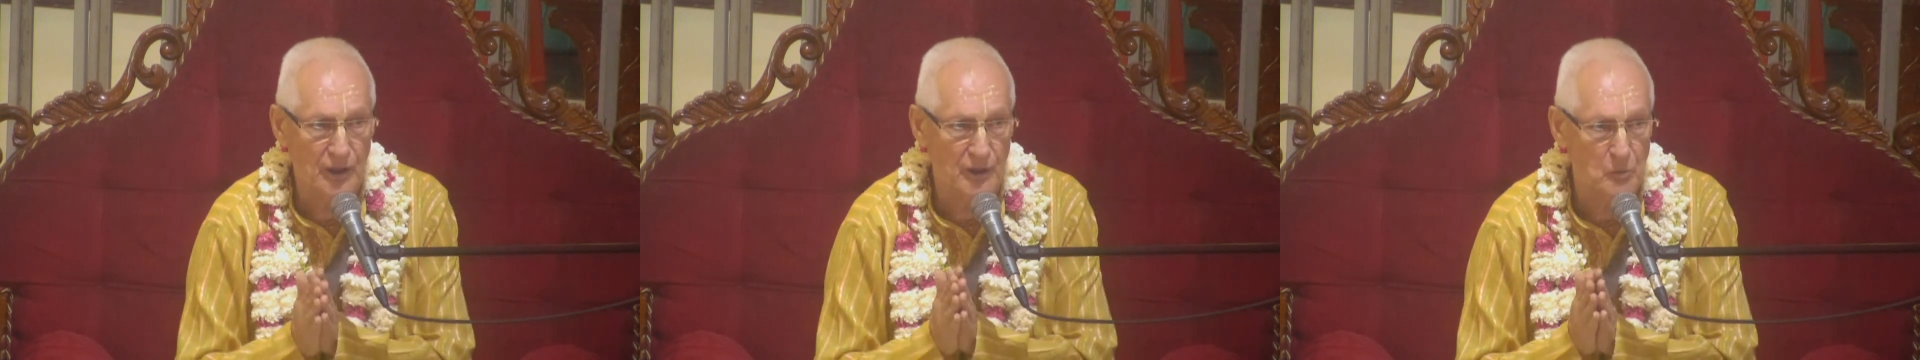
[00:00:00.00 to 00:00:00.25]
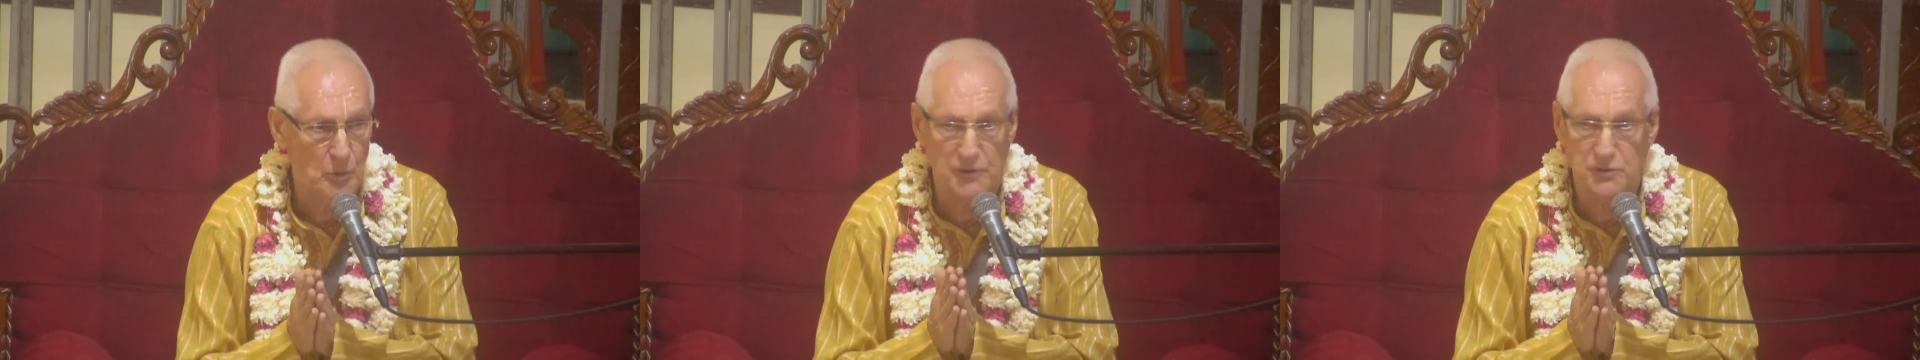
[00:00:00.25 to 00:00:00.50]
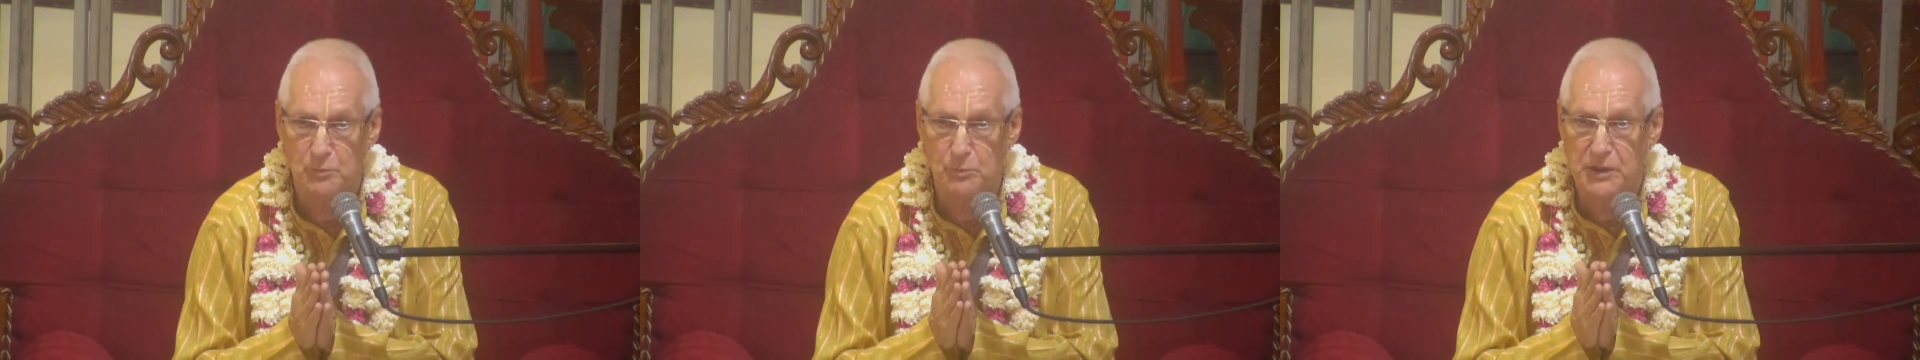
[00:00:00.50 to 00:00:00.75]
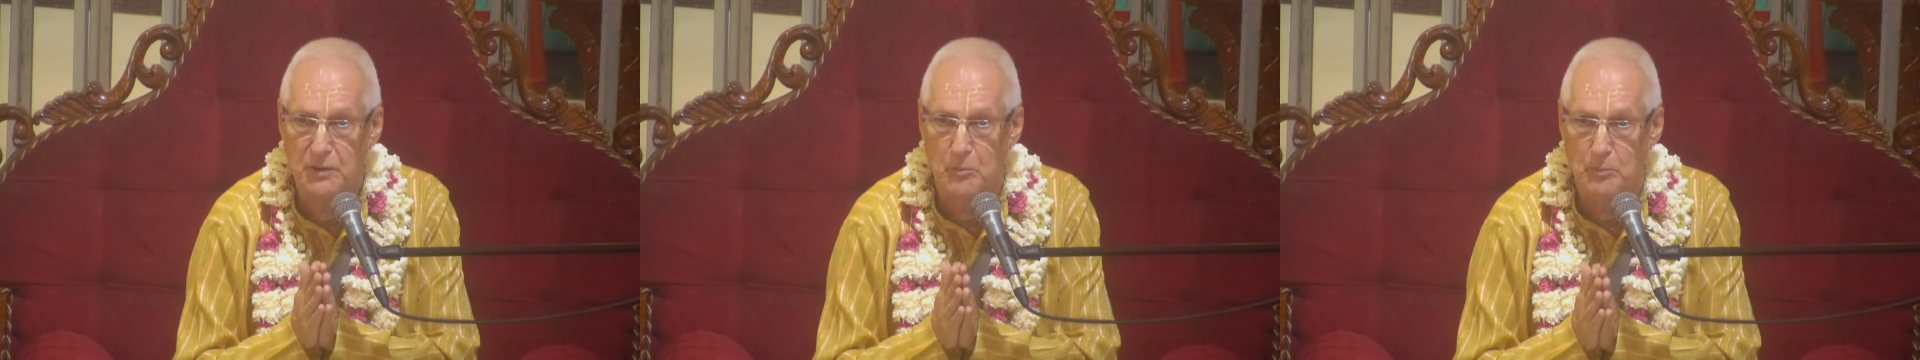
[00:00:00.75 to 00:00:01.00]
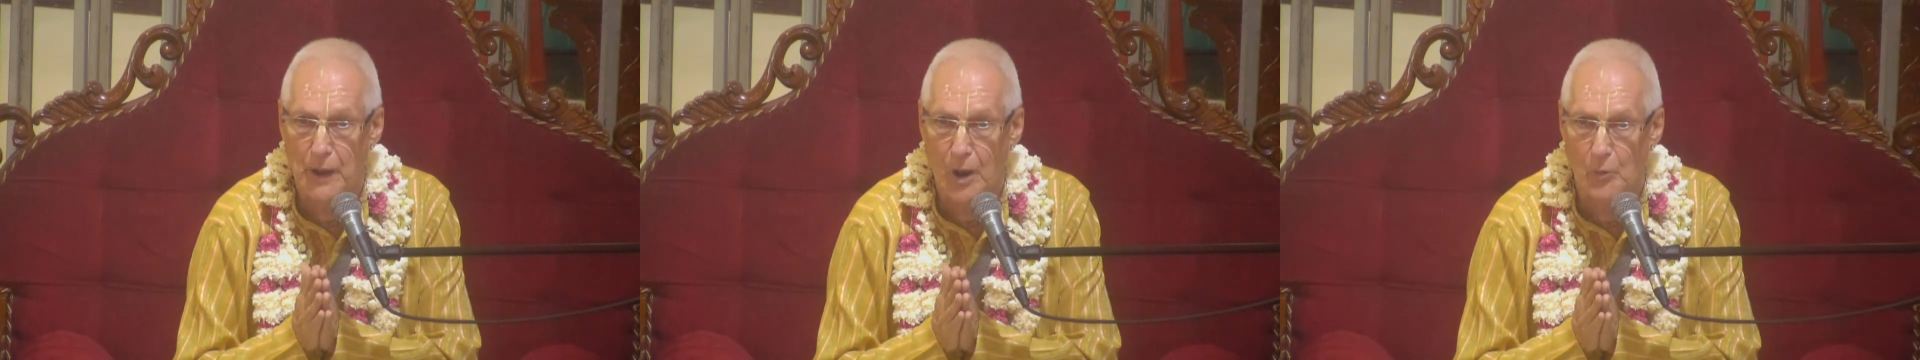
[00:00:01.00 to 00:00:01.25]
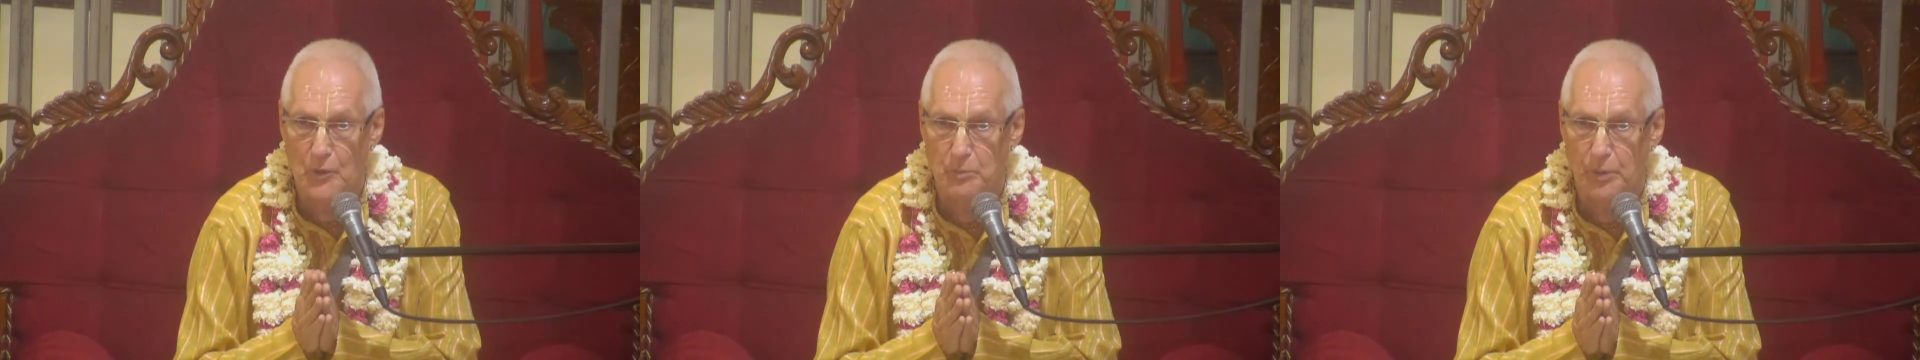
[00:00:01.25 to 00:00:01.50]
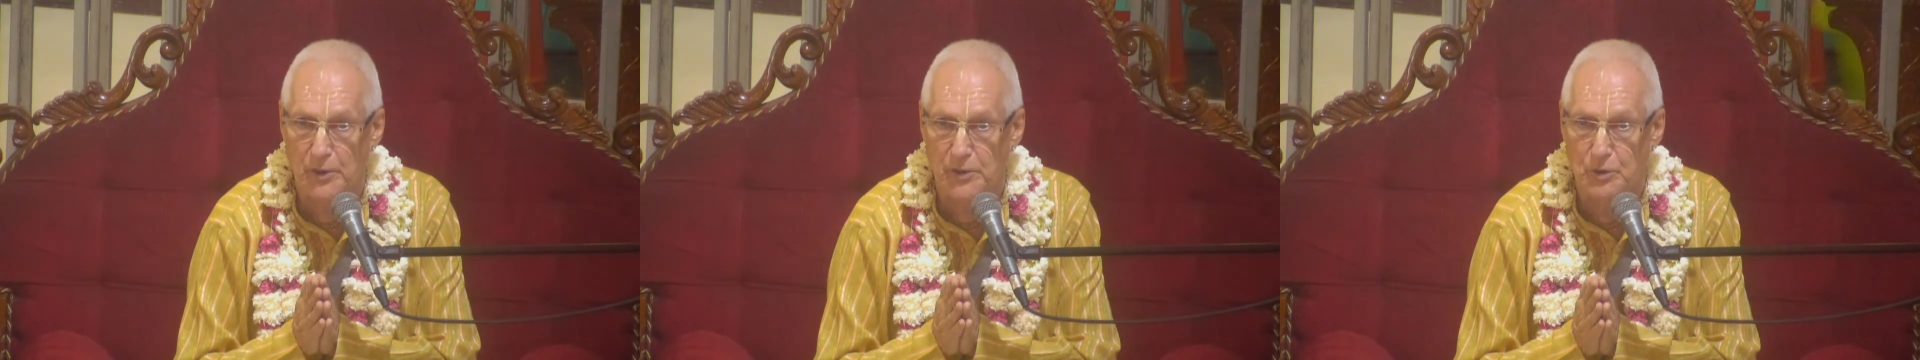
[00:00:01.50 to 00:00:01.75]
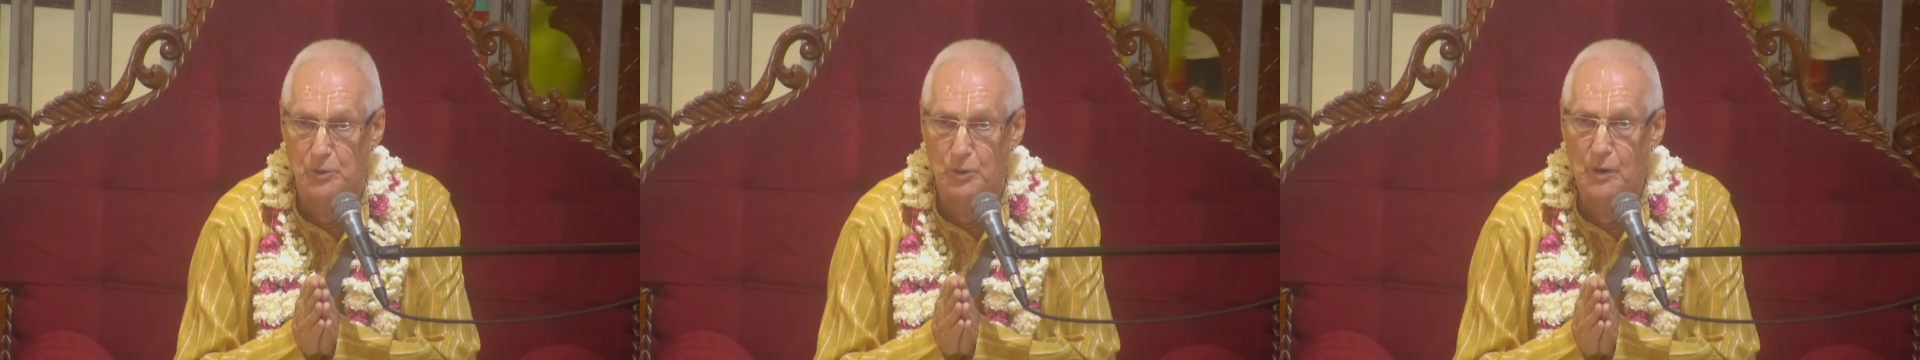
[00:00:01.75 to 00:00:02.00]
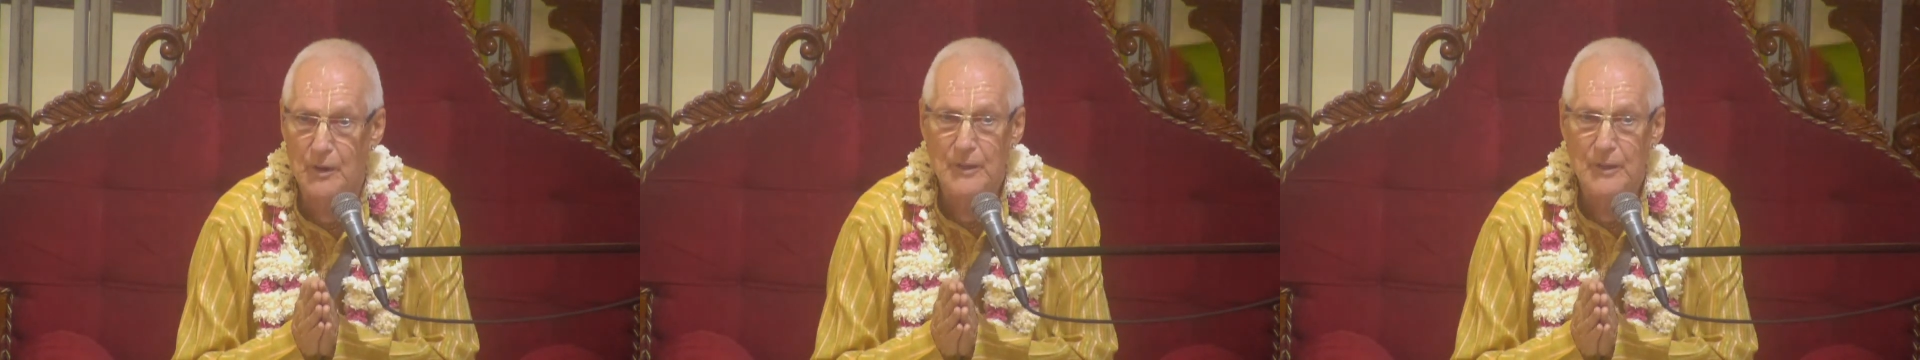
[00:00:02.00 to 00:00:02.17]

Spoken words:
I want to be empowered by you